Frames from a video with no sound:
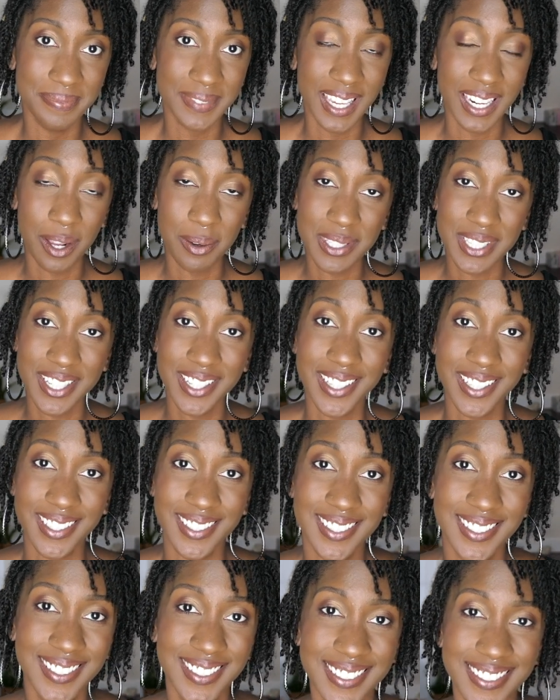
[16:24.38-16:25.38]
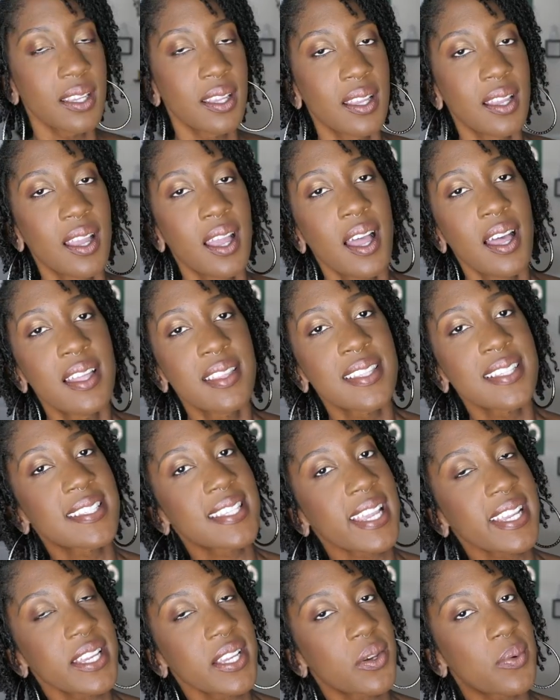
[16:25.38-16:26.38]
and I was hooked. The
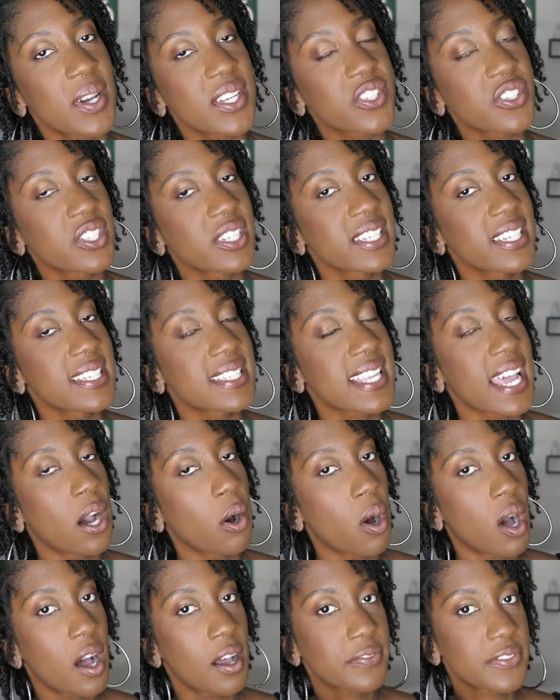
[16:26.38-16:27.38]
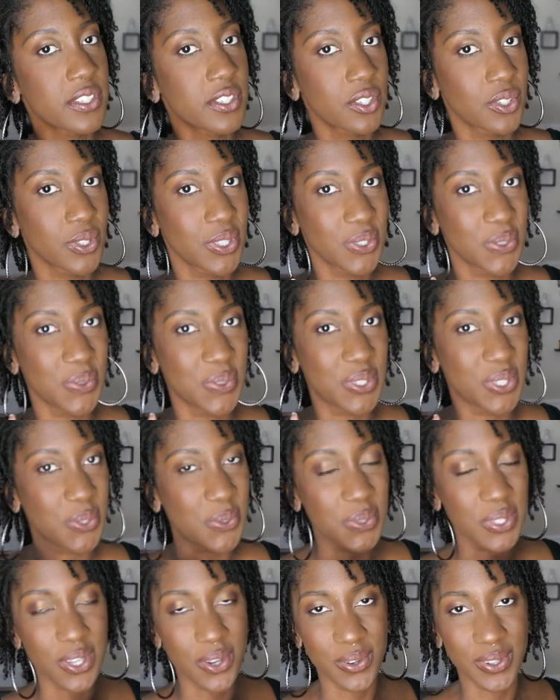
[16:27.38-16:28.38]
second question is, how often do you
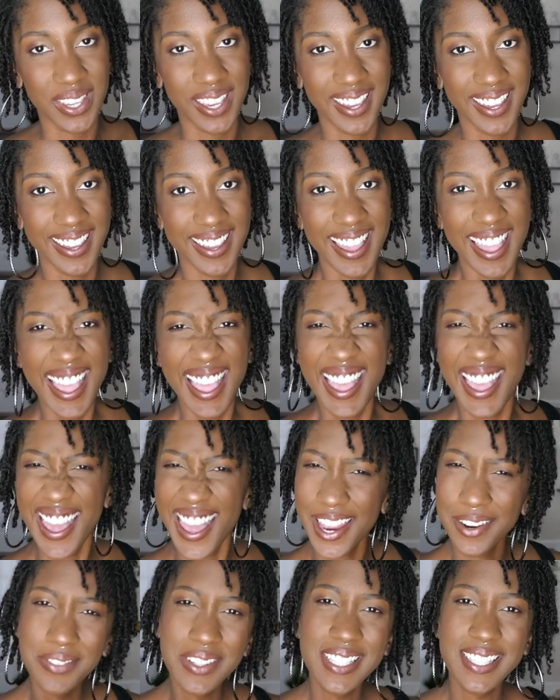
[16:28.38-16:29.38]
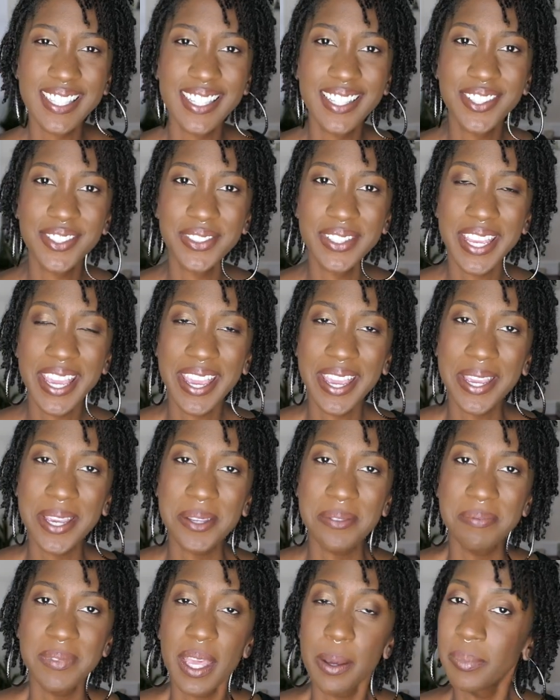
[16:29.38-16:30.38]
do yoga? Every single
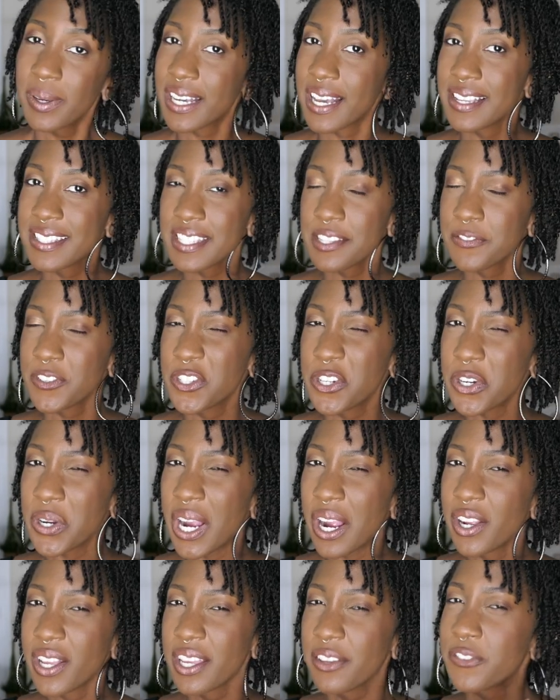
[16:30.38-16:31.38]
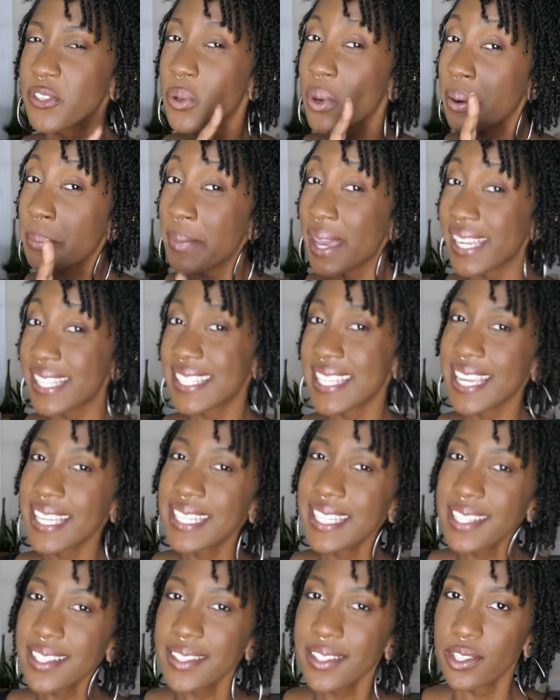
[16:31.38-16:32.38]
day. Because if you are
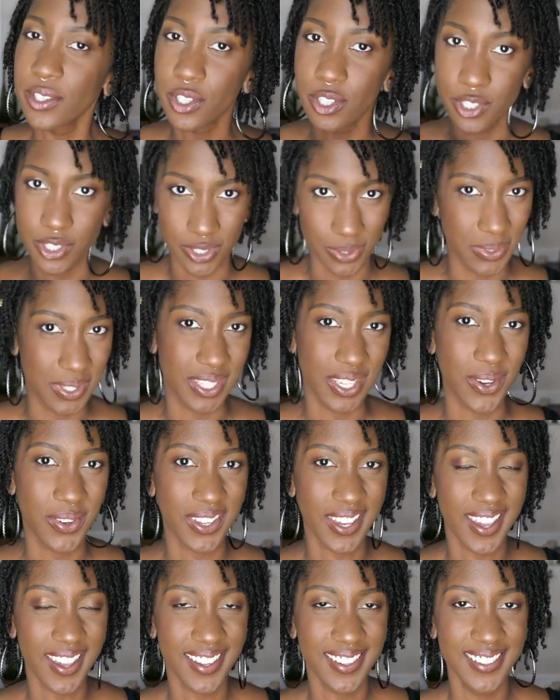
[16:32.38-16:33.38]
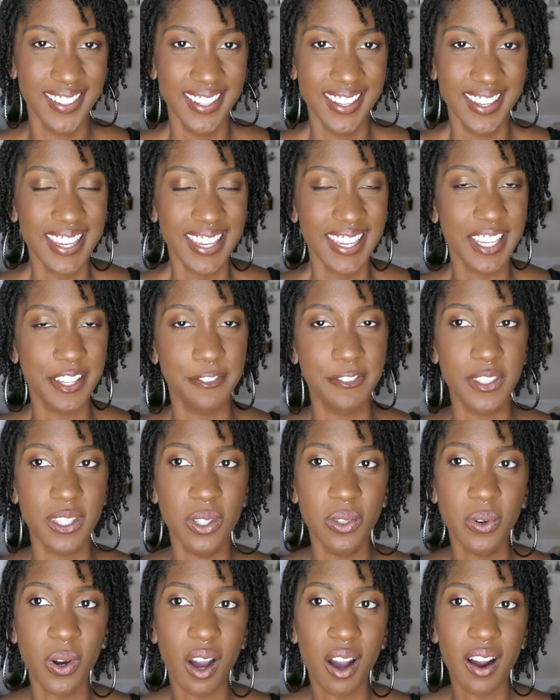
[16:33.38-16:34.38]
meditating, you're doing yoga. If
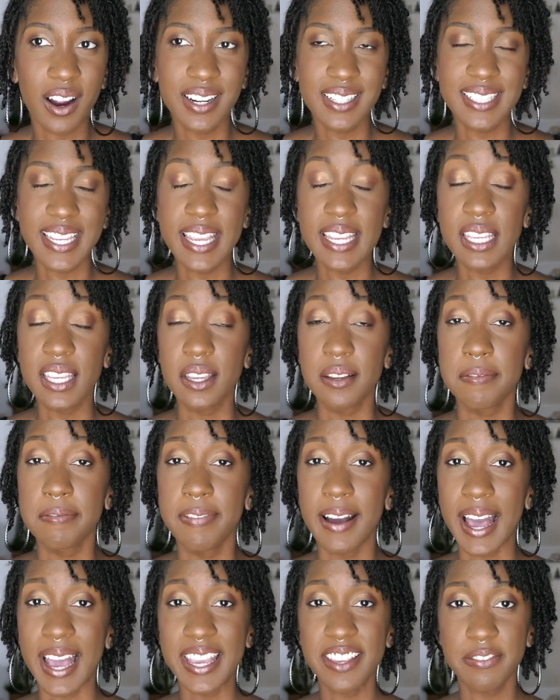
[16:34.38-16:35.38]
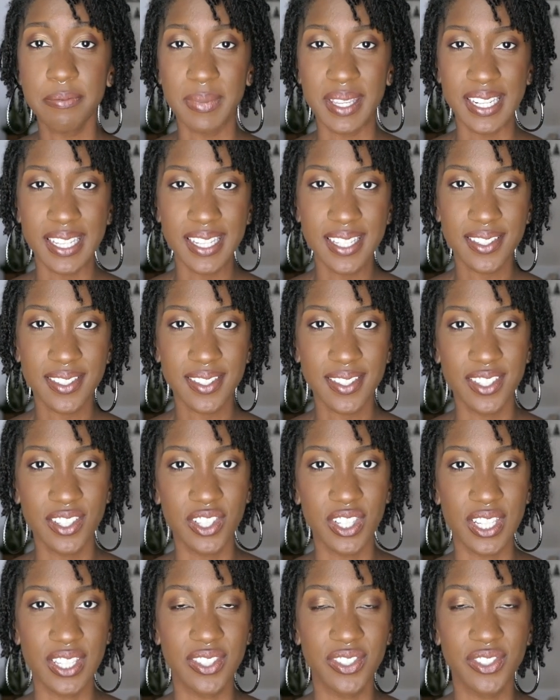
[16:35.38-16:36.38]
you are taking 5 minutes to
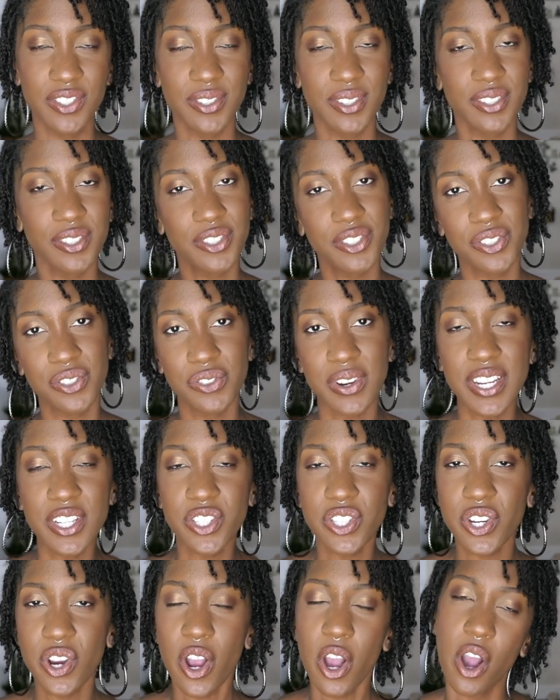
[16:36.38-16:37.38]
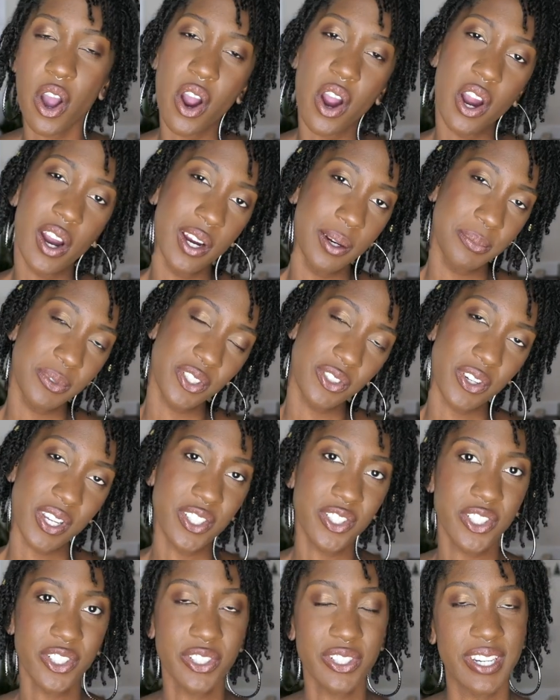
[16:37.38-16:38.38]
just stretch your arms,
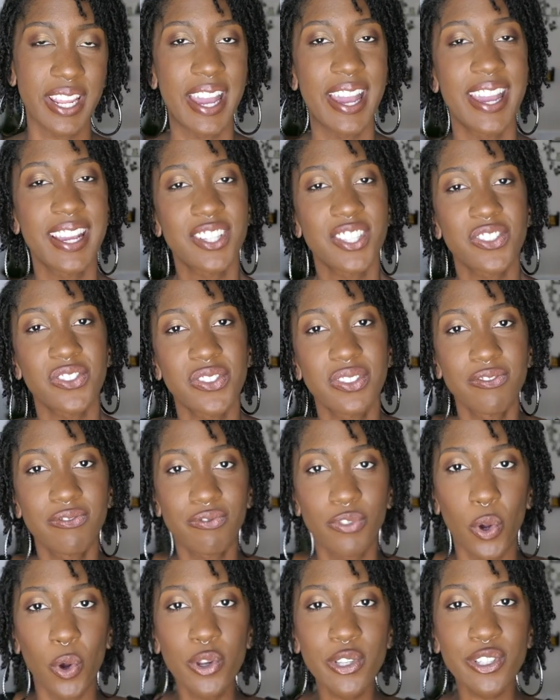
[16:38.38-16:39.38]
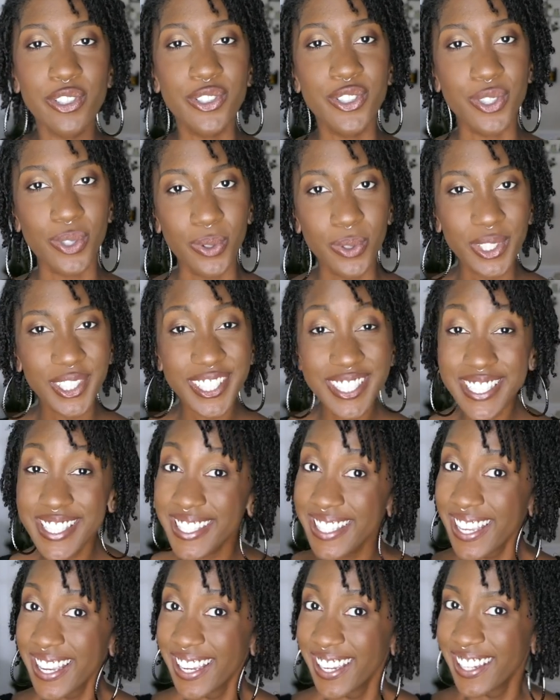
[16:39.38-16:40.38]
stretch your neck, roll your shoulders,
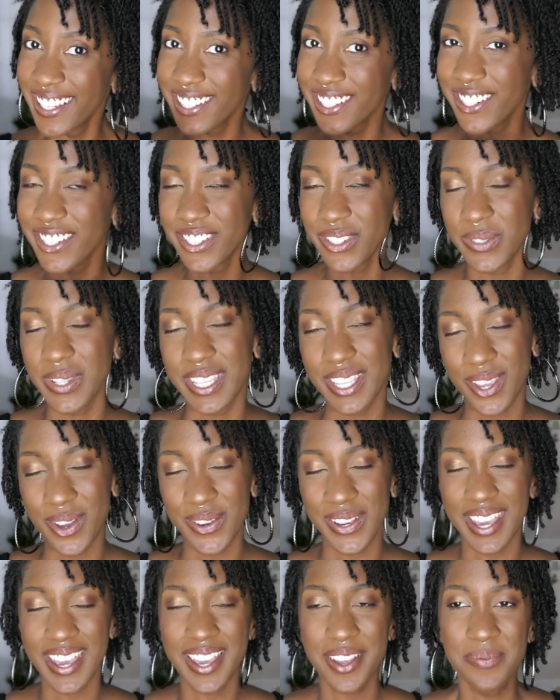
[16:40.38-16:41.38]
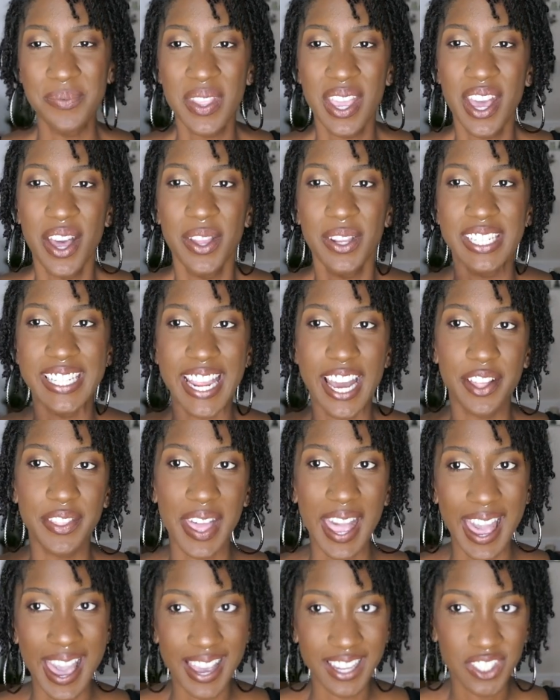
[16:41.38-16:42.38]
you're doing yoga. Now,
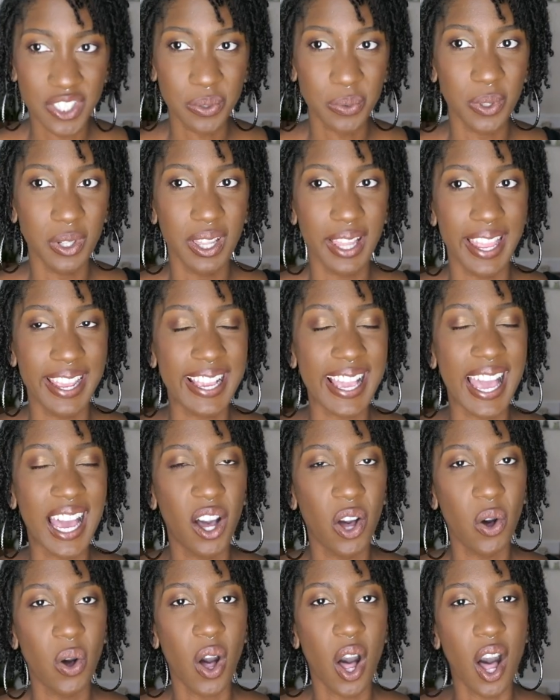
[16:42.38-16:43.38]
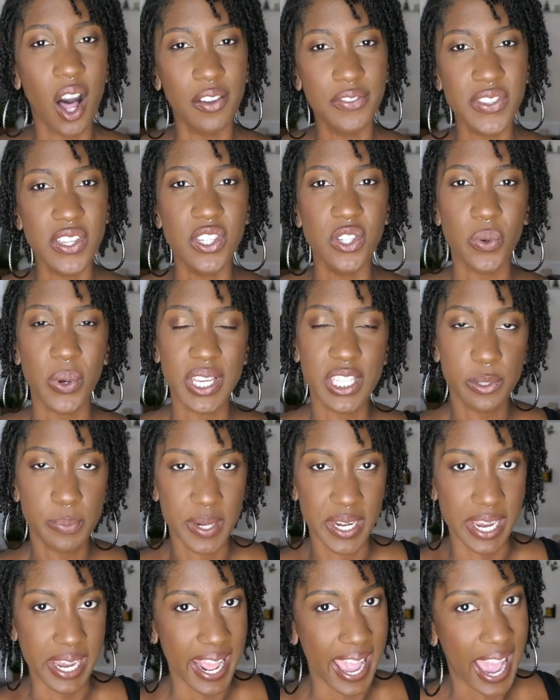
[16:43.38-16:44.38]
the actual, like, how often do I
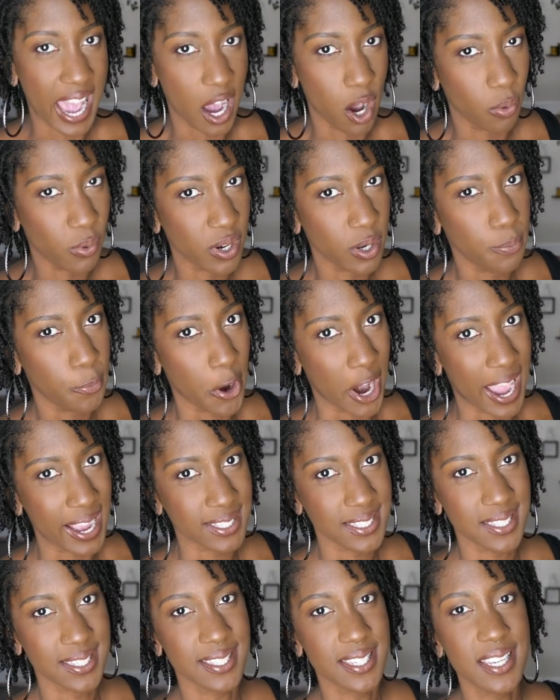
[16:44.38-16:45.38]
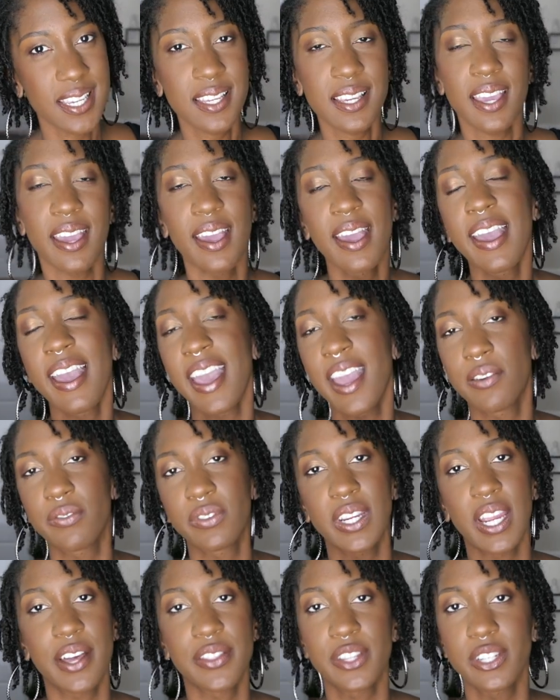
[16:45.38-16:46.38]
spend an hour practicing?
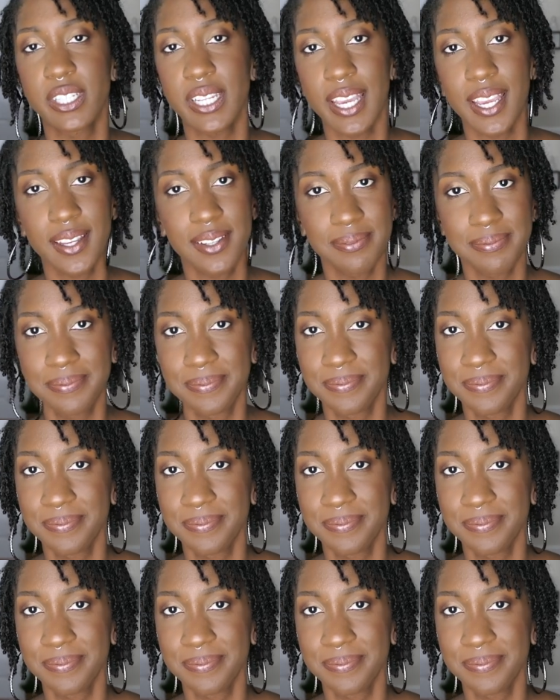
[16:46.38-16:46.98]
Every other day.